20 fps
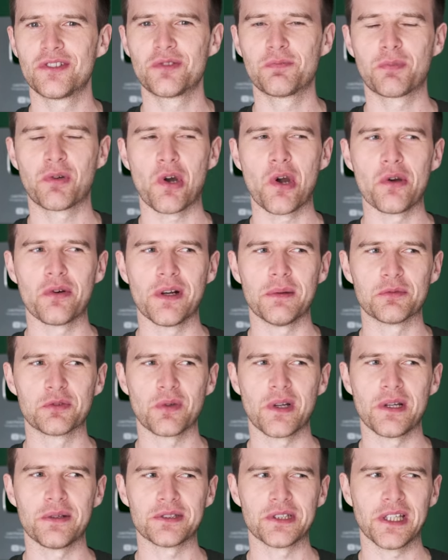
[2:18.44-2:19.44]
programs
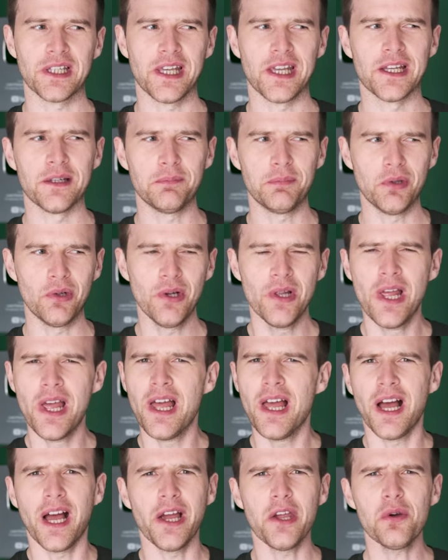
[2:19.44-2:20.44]
when I was a kid, but
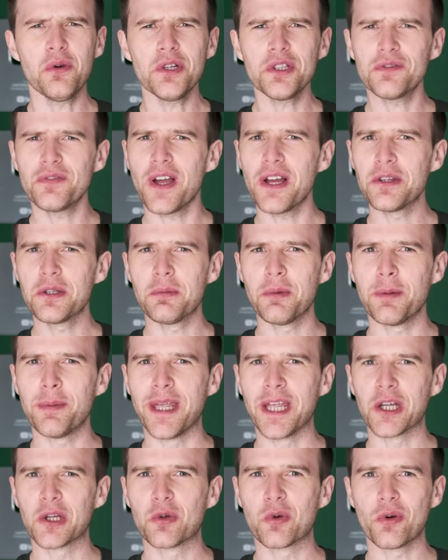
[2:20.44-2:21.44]
I always found them a
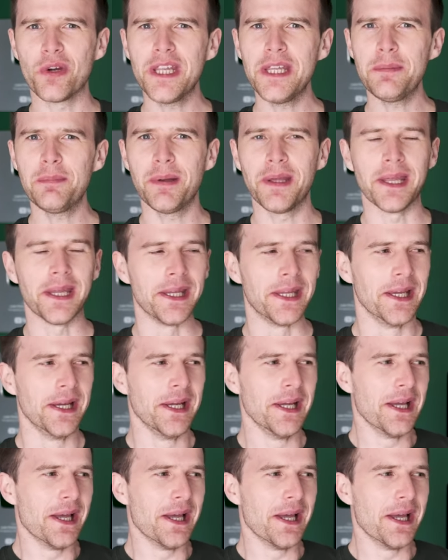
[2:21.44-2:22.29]
bit creepy.